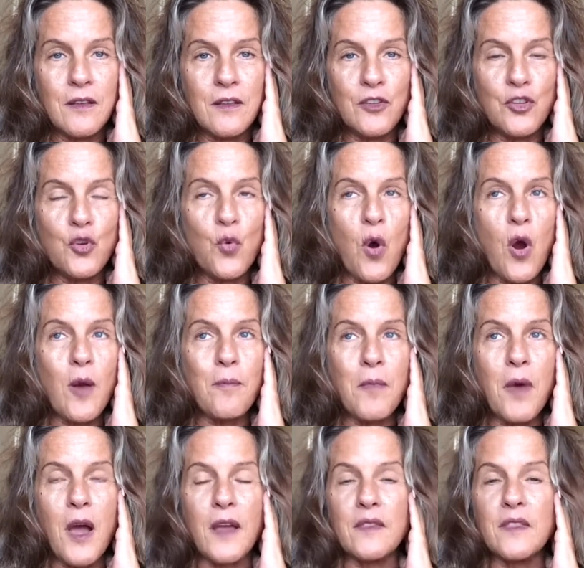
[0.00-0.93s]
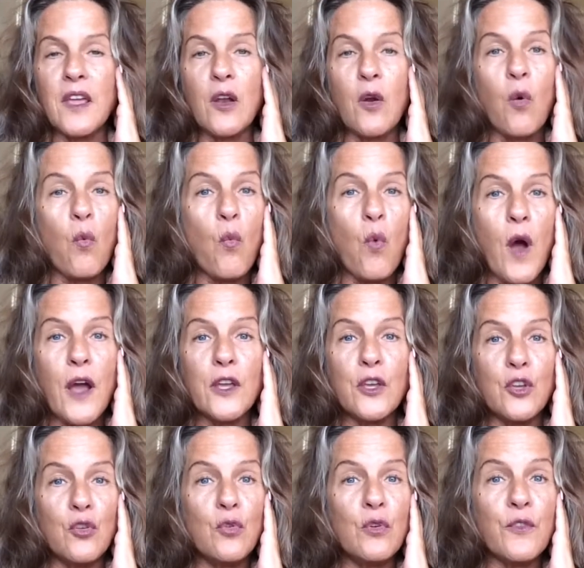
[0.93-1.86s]
You are mine. They don't want
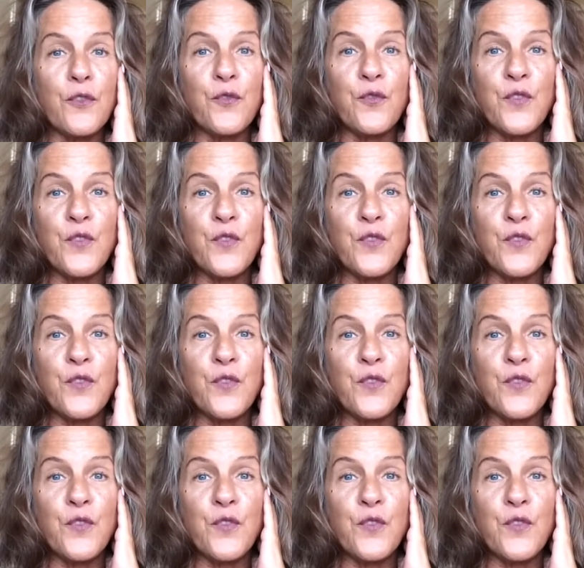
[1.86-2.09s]
you to